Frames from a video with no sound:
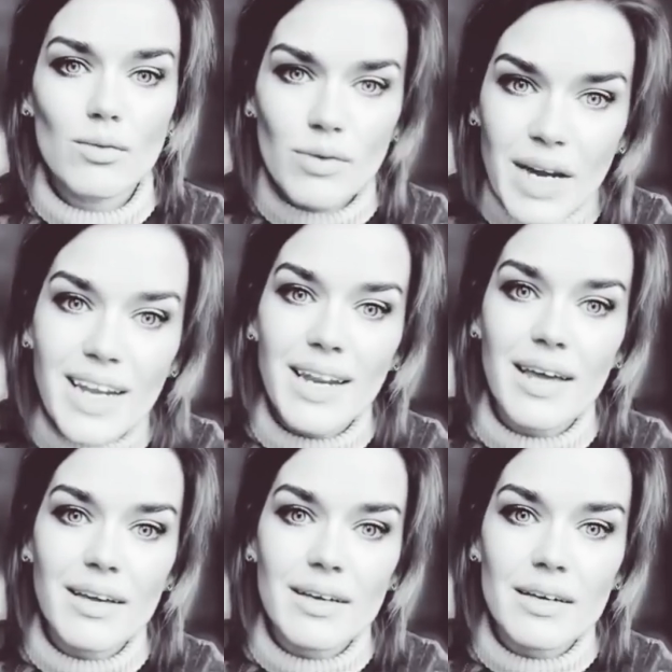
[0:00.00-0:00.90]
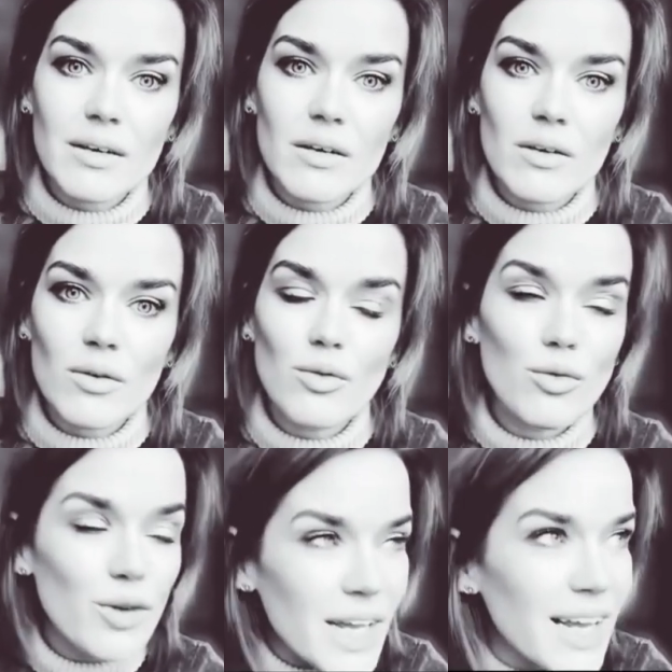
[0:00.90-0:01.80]
really?
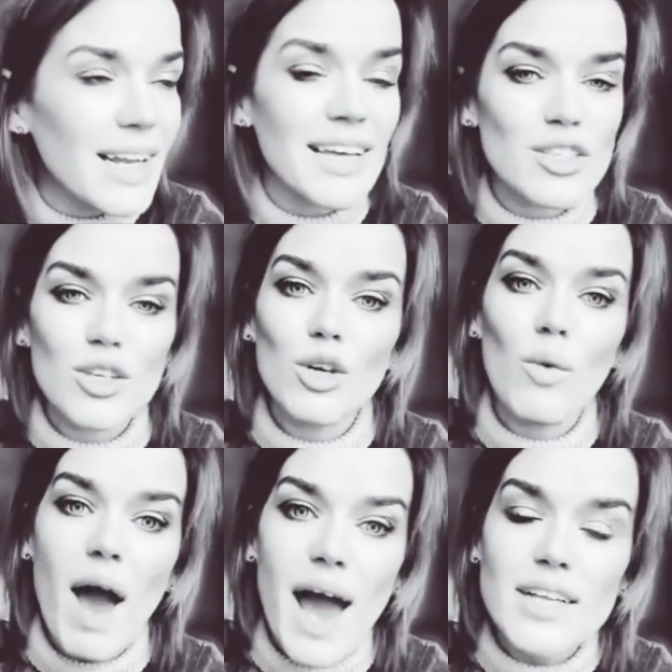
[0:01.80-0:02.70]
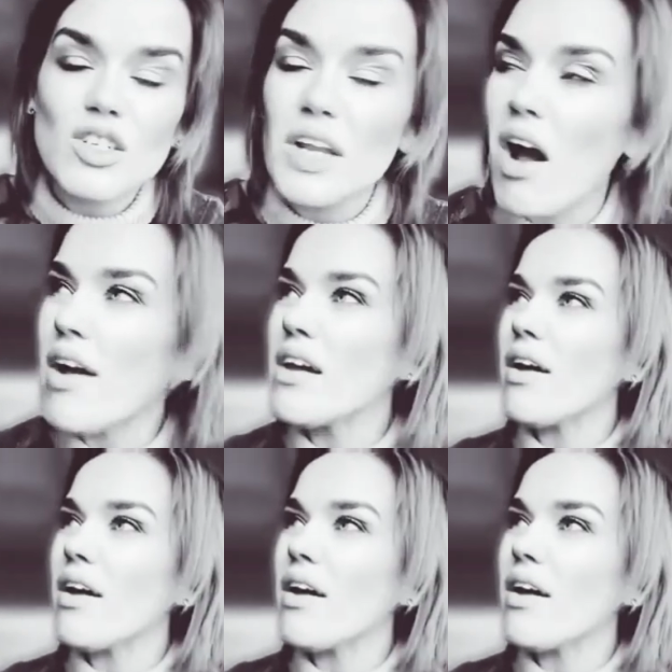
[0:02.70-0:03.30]
Really? Do you actually? I, I